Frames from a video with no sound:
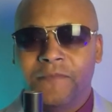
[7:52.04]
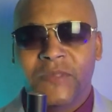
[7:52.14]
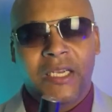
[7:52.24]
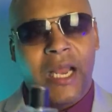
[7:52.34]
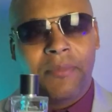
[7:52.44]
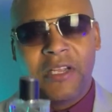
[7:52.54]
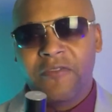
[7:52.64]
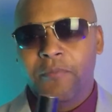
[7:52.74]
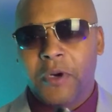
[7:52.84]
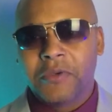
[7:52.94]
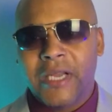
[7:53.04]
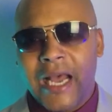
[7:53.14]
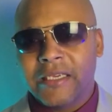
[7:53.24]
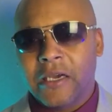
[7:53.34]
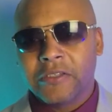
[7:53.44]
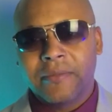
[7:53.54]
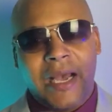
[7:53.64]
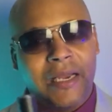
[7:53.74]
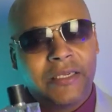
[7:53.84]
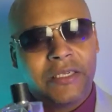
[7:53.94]
Now, I believe Bowtie talks
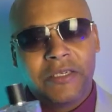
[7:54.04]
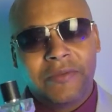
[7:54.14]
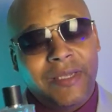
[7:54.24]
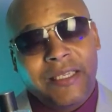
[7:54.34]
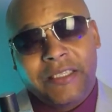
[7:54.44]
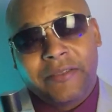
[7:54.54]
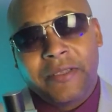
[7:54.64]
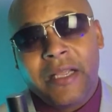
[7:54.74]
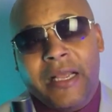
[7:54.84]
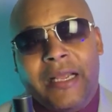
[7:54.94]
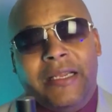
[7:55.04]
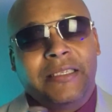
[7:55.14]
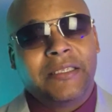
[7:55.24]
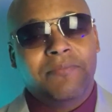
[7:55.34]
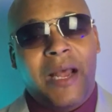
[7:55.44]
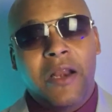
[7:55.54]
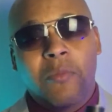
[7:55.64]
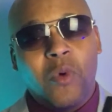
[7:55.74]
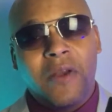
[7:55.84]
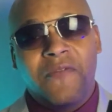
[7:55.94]
about it, too. This is my
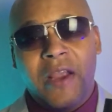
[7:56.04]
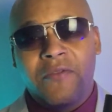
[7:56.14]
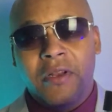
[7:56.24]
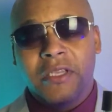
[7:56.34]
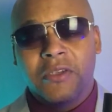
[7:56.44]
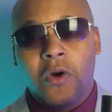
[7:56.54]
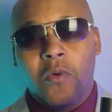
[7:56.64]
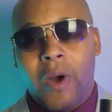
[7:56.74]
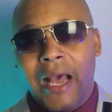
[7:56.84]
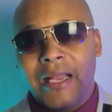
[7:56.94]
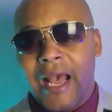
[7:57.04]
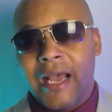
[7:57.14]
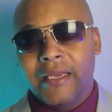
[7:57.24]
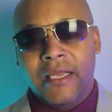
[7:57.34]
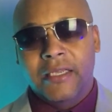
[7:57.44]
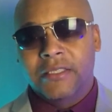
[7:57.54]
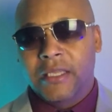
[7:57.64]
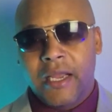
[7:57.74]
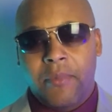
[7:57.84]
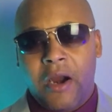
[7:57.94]
number one favorite in this whole wild line is the
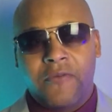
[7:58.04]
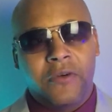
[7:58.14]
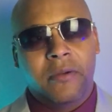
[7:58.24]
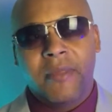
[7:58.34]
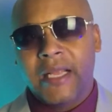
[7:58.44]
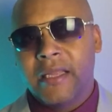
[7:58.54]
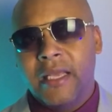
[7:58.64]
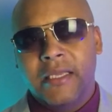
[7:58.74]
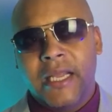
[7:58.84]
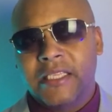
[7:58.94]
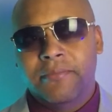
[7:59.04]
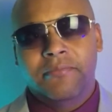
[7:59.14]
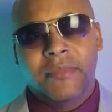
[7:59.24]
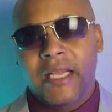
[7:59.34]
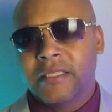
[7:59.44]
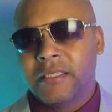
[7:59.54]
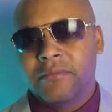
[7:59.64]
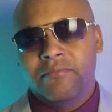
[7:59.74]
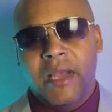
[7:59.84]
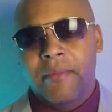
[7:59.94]
Le Parfum. That thing, that's
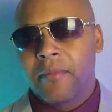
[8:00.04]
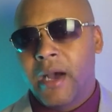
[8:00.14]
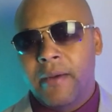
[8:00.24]
baby mama.